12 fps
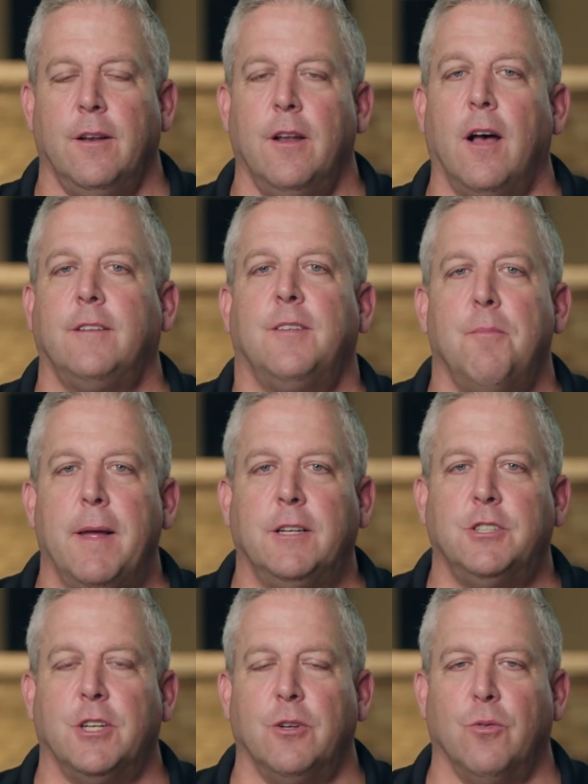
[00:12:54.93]
Not to
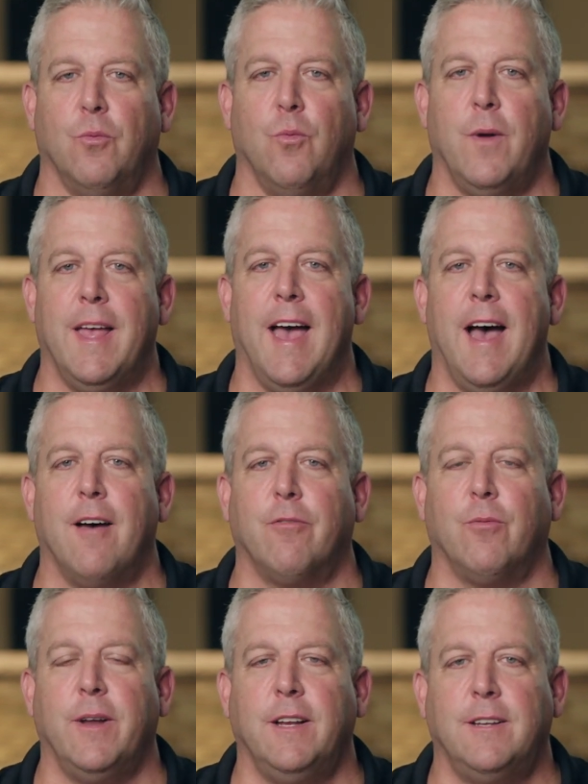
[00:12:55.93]
mention, we
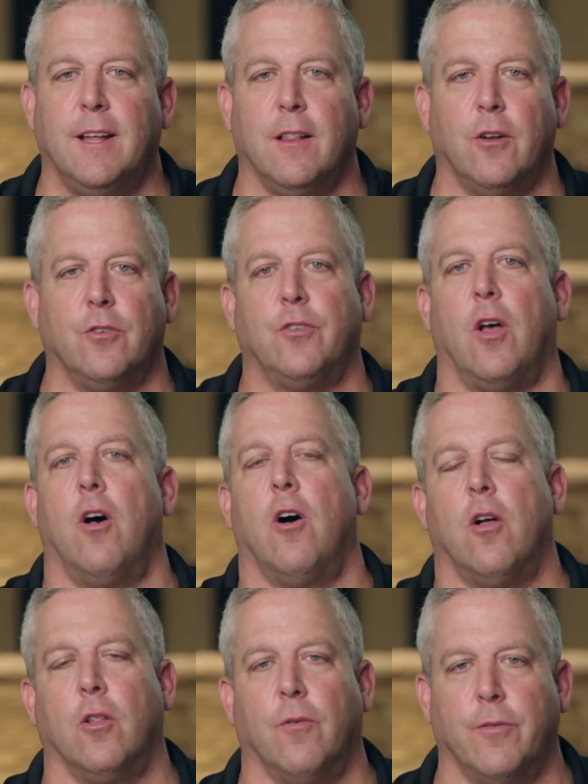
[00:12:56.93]
have retailers
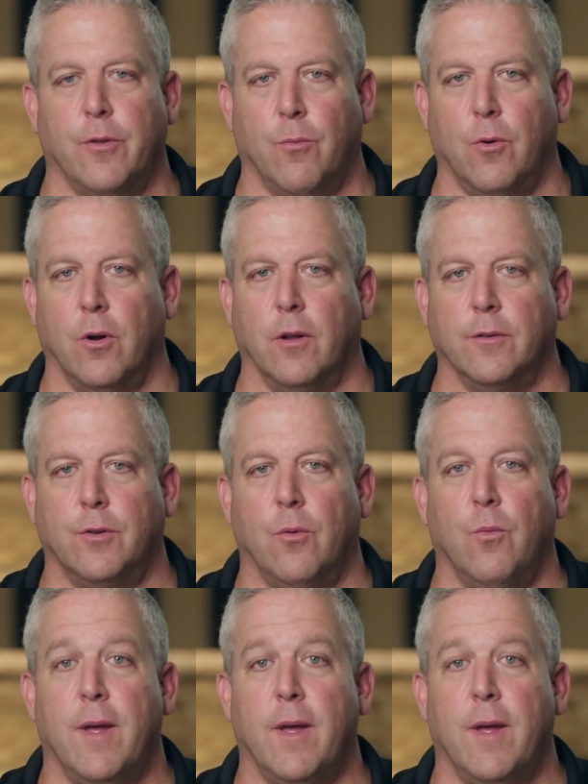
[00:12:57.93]
all over the world.